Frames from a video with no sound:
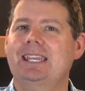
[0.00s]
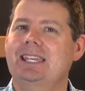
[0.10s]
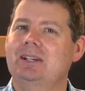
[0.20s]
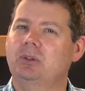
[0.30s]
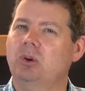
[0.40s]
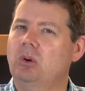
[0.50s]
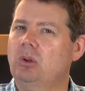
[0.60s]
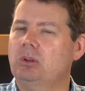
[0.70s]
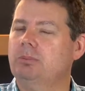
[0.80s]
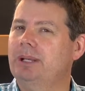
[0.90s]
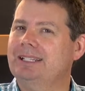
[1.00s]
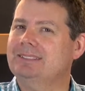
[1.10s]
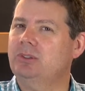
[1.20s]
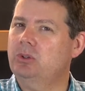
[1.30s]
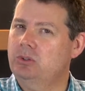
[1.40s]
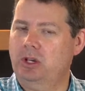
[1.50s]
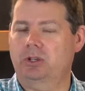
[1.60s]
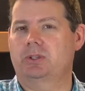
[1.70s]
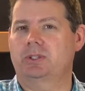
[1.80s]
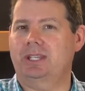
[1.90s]
healed all, but who
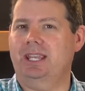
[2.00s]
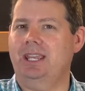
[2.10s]
knows?